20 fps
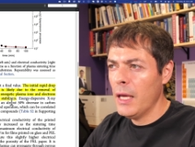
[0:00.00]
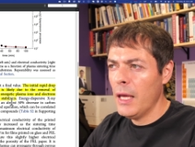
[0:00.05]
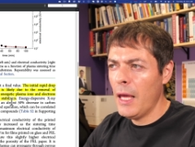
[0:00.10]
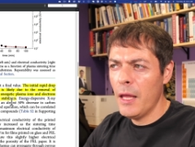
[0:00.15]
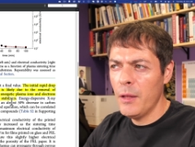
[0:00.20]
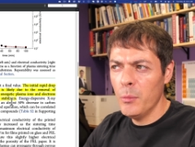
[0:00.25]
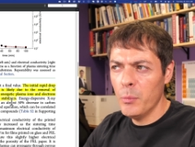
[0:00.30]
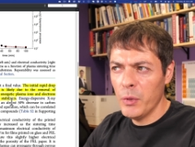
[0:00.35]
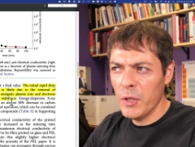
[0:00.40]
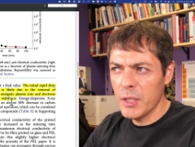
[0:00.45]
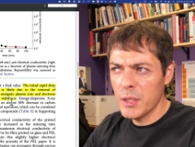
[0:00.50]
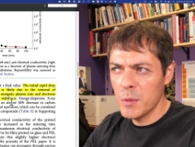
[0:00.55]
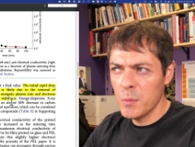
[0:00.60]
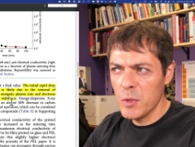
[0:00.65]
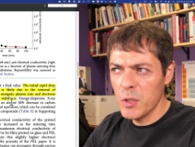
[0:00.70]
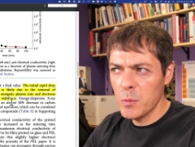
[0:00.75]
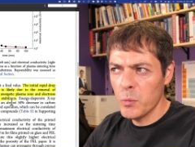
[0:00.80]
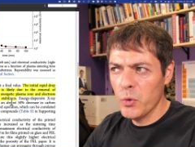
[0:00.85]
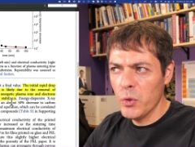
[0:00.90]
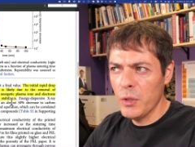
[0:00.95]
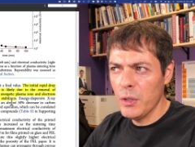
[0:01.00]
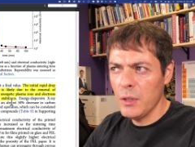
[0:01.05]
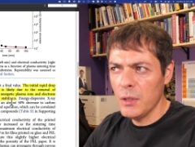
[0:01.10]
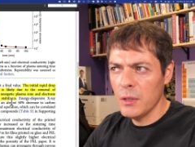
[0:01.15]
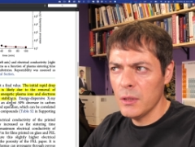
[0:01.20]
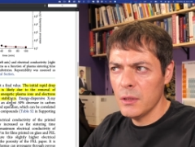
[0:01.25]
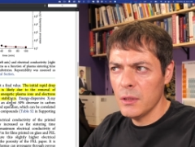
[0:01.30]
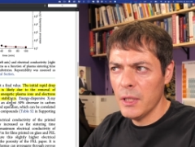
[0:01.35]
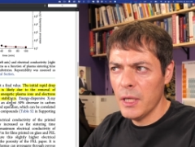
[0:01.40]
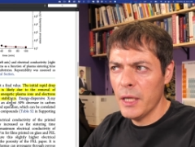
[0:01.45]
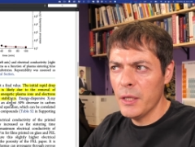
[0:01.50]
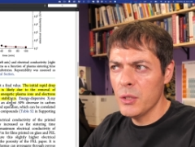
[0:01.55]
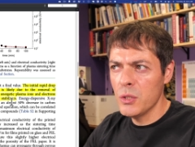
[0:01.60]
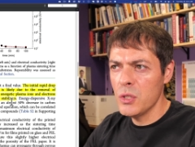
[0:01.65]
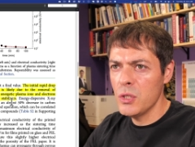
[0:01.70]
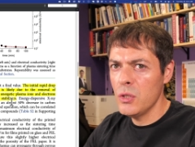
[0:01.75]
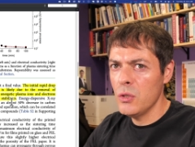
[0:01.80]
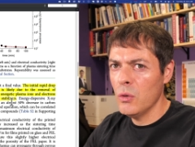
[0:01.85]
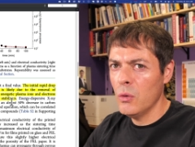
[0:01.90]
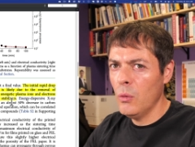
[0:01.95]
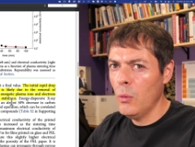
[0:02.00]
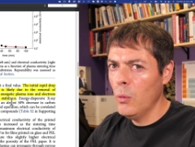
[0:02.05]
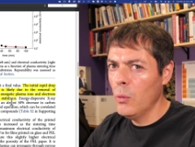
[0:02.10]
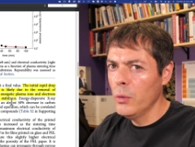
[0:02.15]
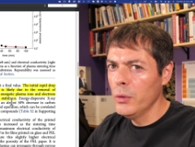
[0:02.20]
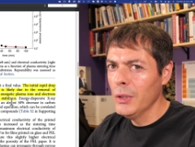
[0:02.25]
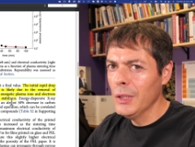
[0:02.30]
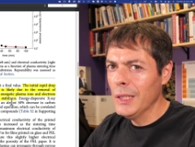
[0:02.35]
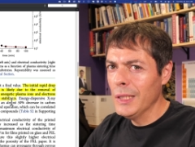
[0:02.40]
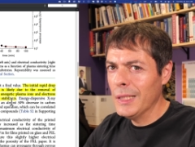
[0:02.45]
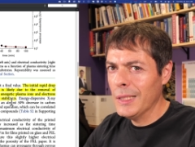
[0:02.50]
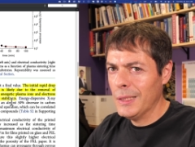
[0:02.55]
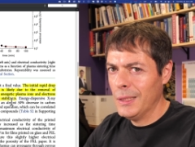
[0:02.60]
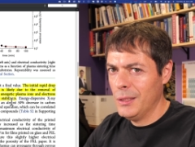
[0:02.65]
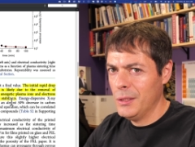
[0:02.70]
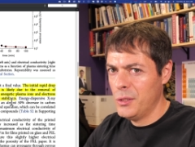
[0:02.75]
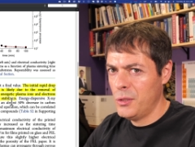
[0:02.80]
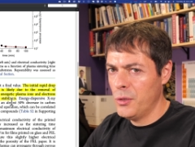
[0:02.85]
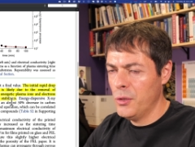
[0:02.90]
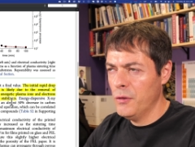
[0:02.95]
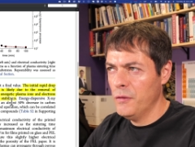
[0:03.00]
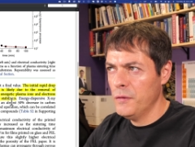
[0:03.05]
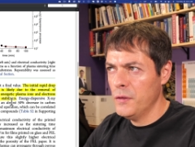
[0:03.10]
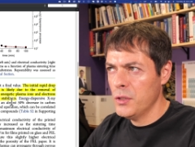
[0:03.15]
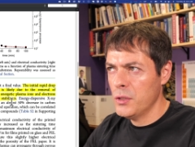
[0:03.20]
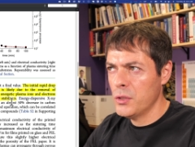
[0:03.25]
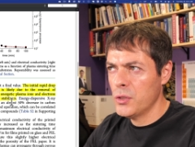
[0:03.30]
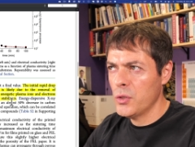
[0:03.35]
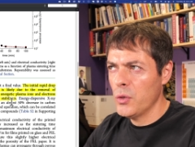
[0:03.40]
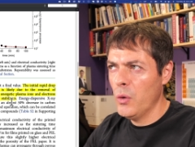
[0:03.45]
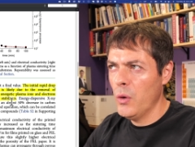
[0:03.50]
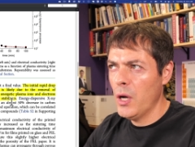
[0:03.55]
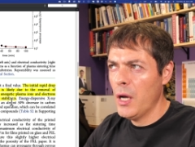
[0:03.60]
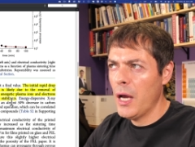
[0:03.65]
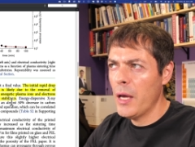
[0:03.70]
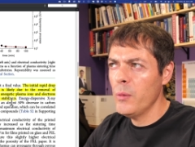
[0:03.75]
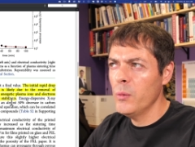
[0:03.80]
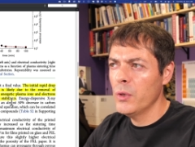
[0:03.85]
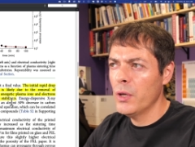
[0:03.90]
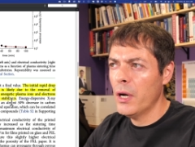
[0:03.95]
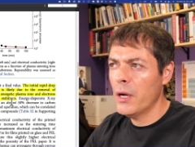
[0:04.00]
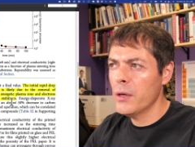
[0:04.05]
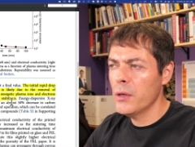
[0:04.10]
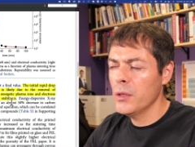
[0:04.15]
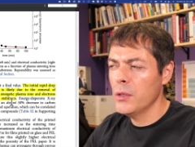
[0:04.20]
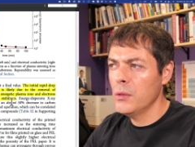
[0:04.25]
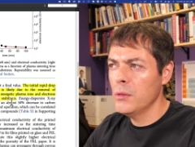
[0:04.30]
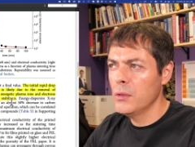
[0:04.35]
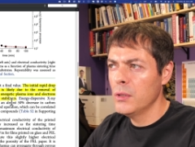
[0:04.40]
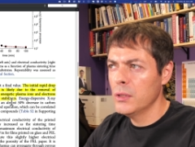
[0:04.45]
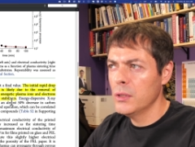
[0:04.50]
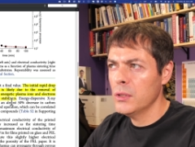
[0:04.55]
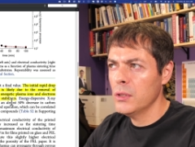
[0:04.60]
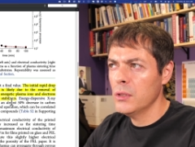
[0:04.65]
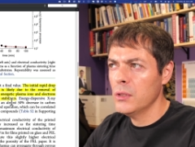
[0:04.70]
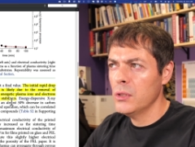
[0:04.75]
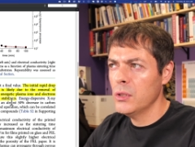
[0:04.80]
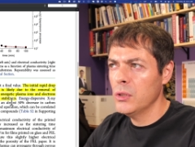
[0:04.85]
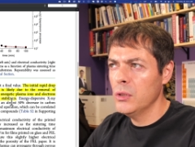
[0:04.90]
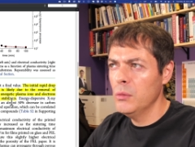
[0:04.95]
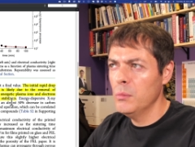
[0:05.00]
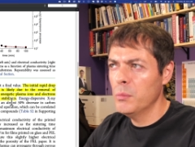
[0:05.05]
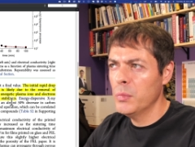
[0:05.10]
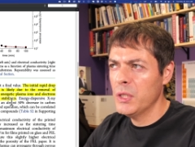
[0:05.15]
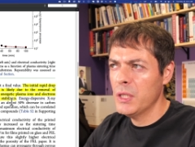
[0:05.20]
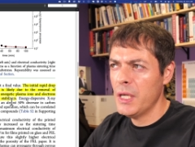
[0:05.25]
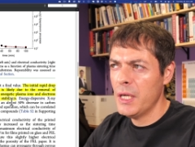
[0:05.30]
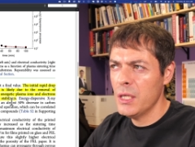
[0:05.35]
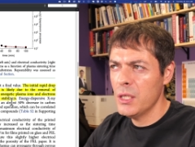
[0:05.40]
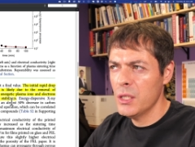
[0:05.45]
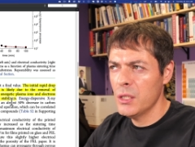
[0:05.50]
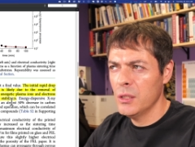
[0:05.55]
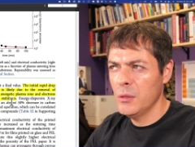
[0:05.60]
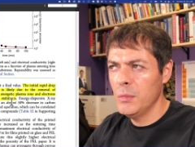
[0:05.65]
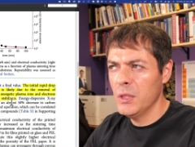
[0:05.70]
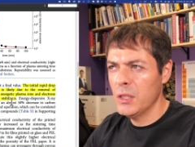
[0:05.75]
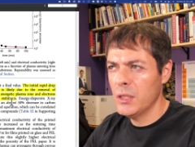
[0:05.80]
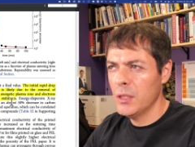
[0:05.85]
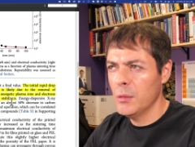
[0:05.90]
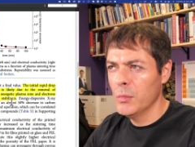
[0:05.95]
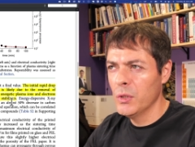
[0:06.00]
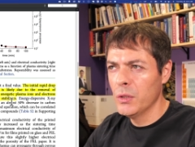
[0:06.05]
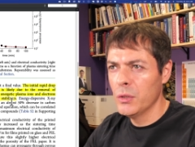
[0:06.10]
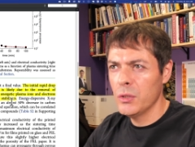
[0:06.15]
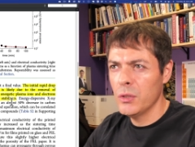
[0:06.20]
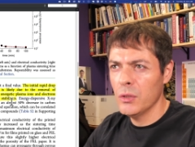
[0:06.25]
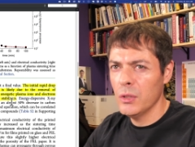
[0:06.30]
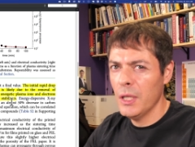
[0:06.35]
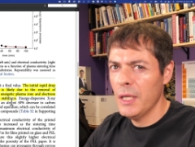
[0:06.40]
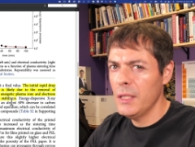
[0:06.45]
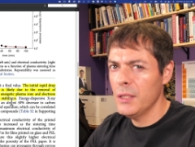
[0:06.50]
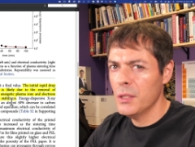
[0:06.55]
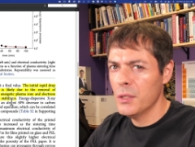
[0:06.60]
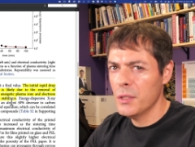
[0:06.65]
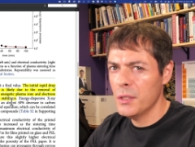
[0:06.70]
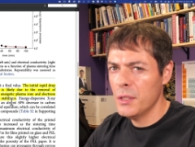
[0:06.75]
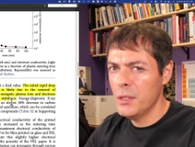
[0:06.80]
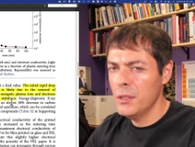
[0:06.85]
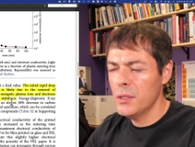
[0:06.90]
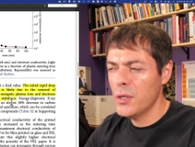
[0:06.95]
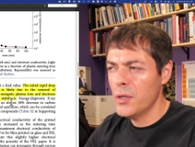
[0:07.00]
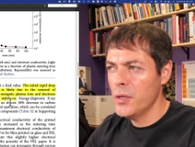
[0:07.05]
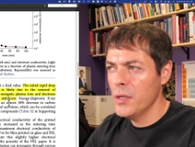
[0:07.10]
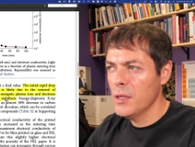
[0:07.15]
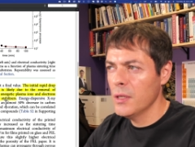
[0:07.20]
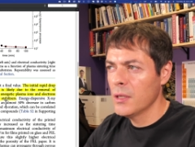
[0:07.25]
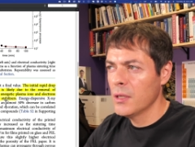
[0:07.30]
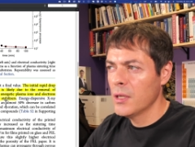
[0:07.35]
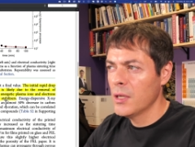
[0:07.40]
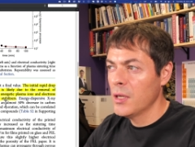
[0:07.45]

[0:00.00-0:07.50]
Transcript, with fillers: and plasma is putting energy only at the surface. So I would argue this could potentially be similar to laser sintering,